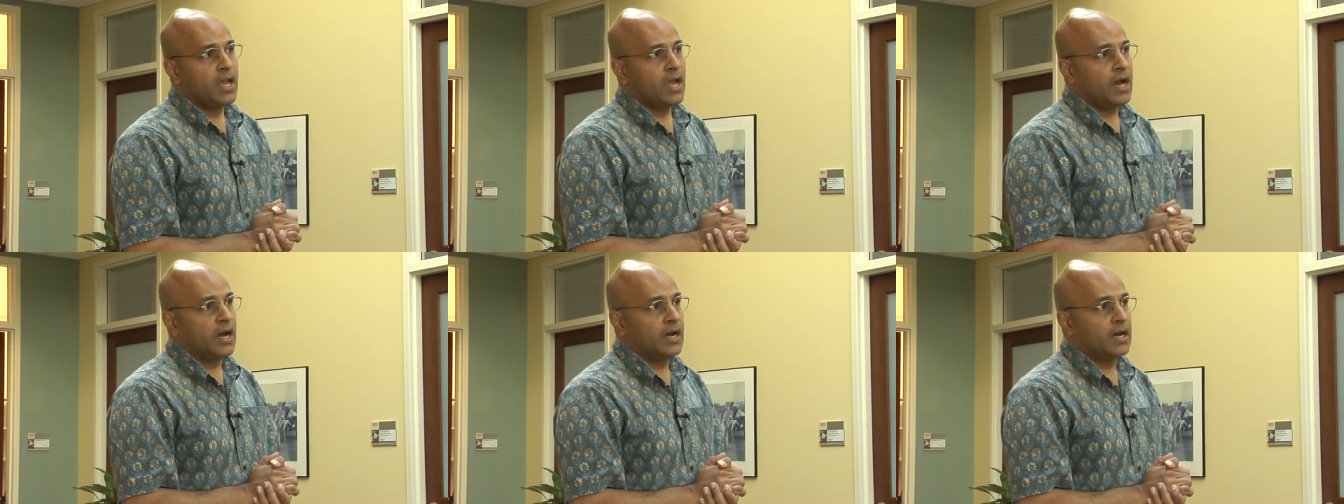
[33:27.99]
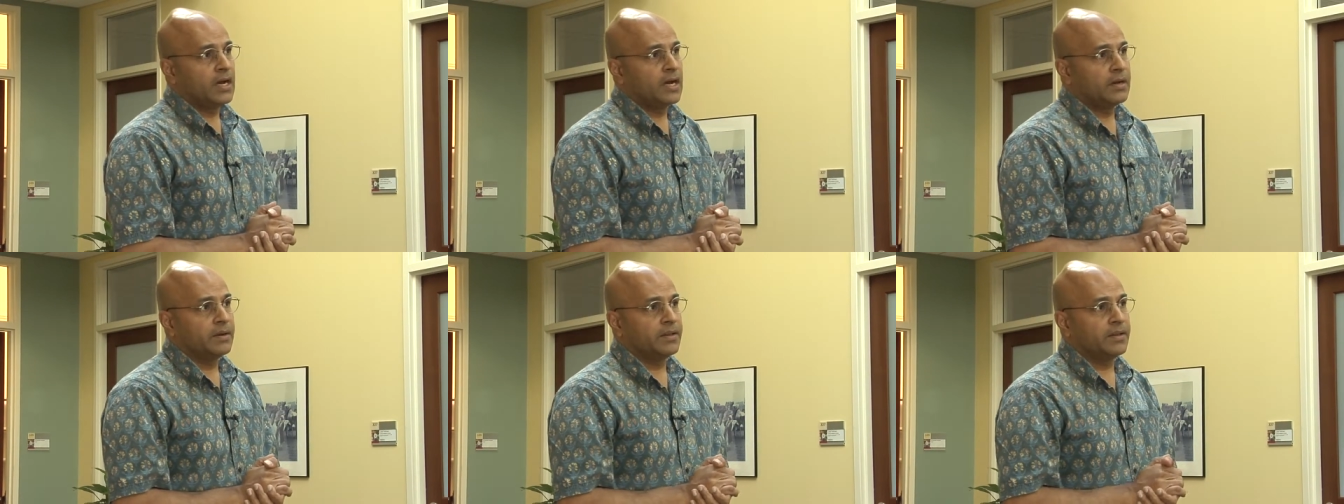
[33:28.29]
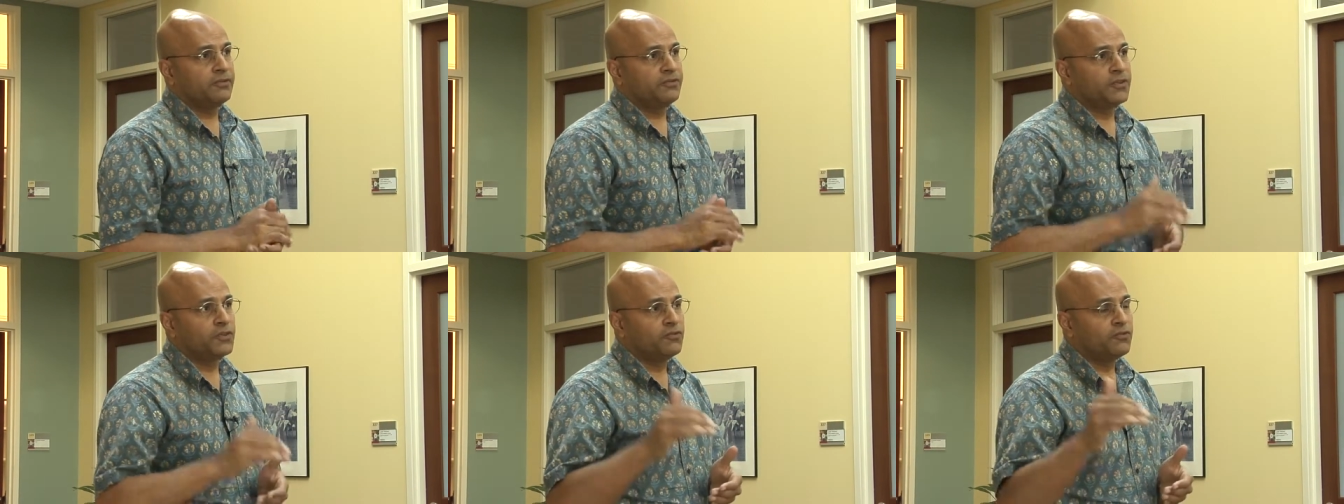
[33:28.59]
Uh,
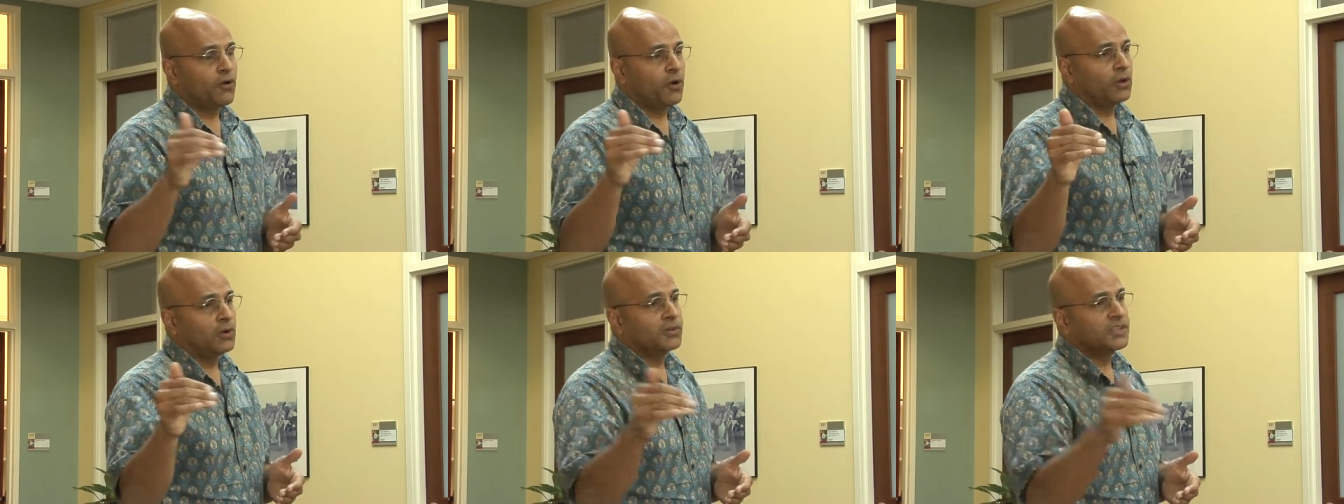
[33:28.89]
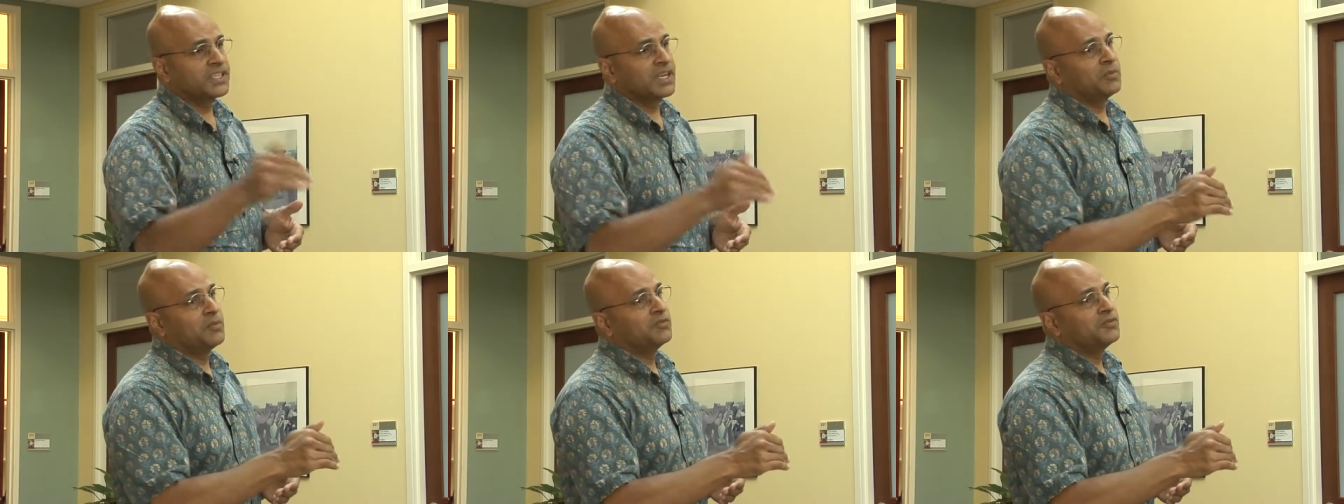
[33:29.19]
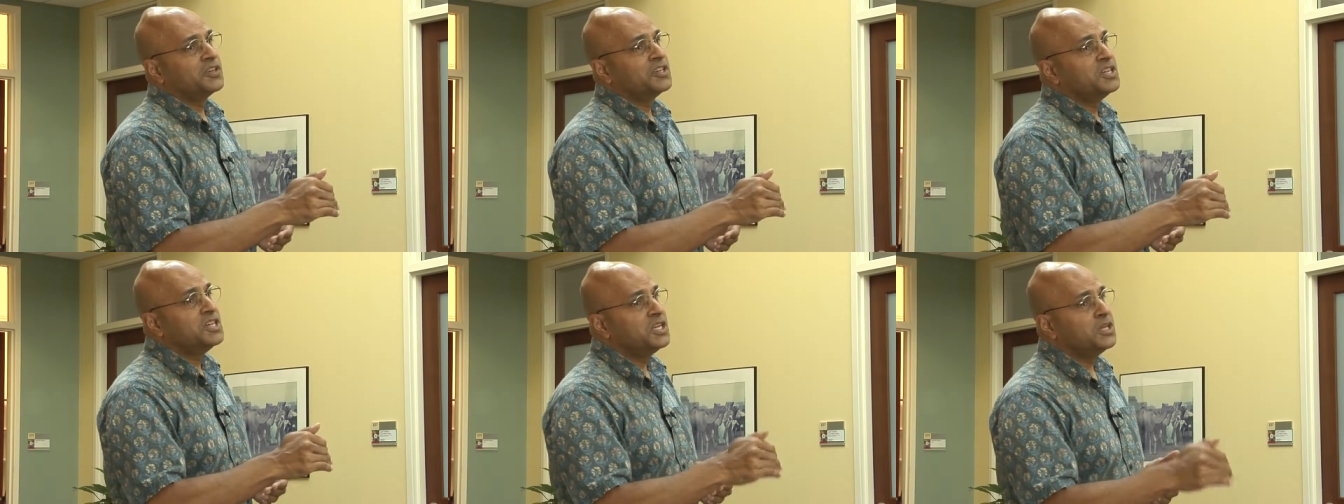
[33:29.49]
if you followed some of
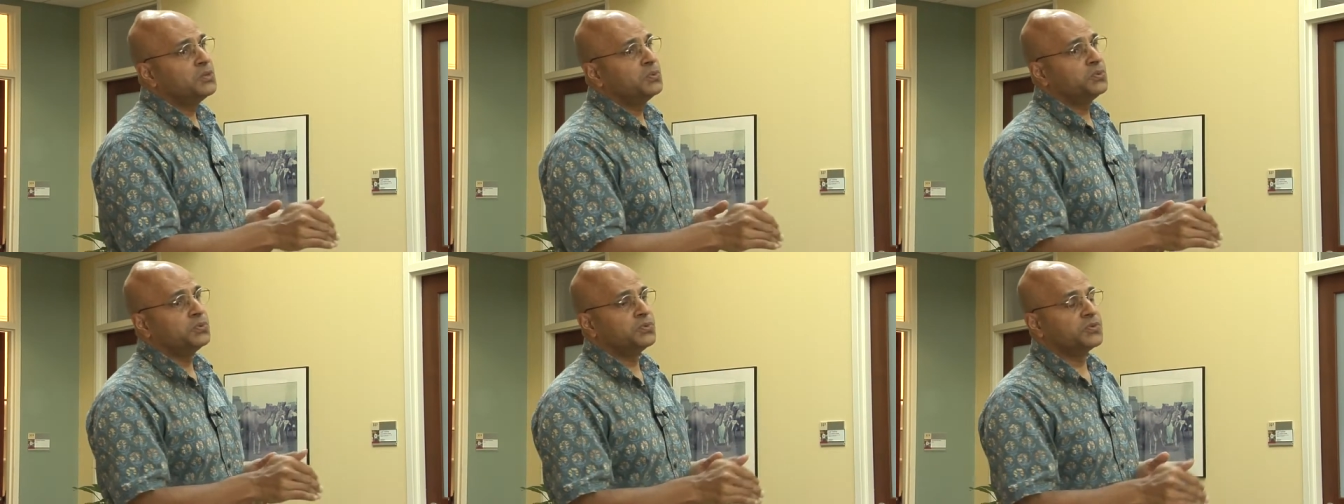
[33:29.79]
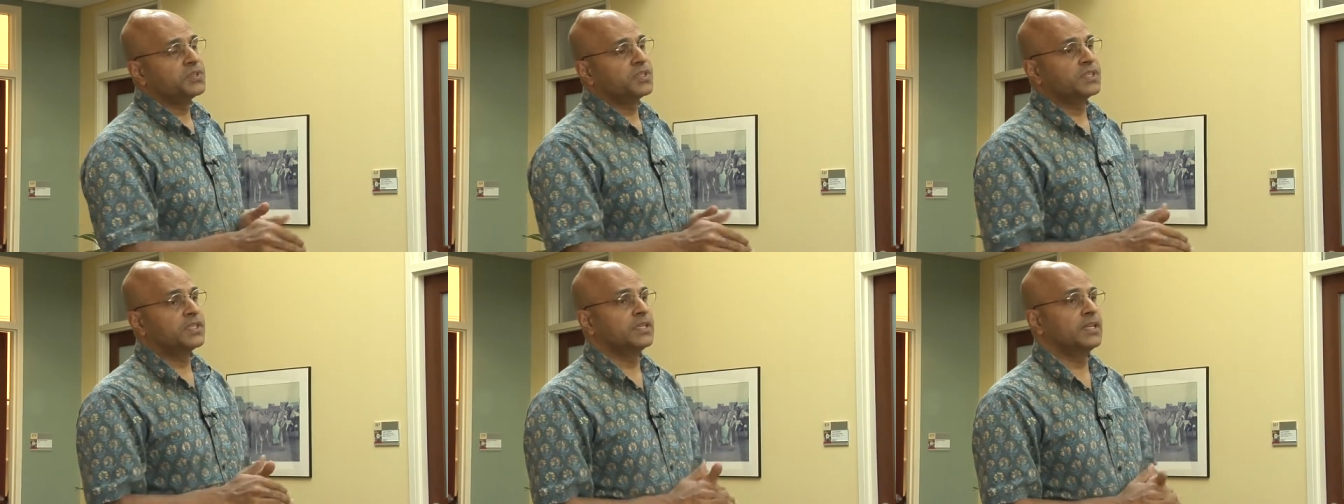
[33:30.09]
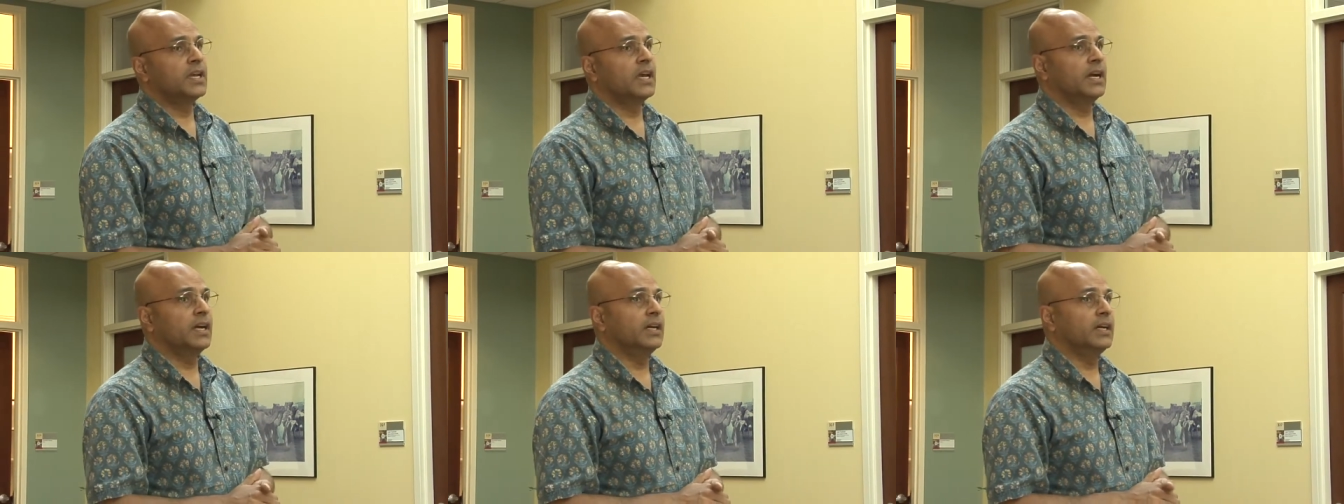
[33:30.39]
the news
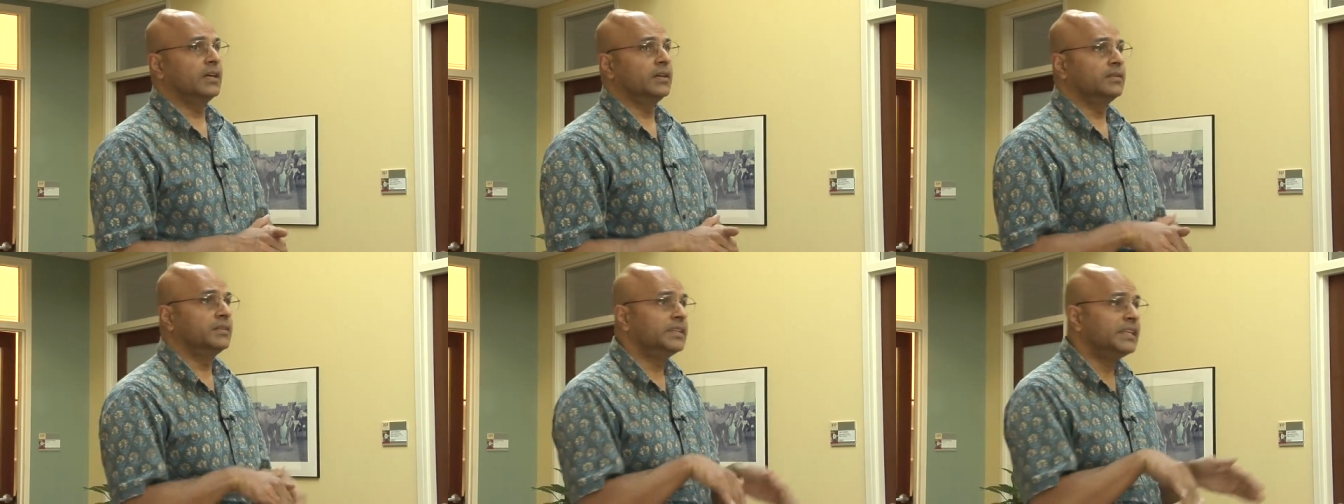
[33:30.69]
uh,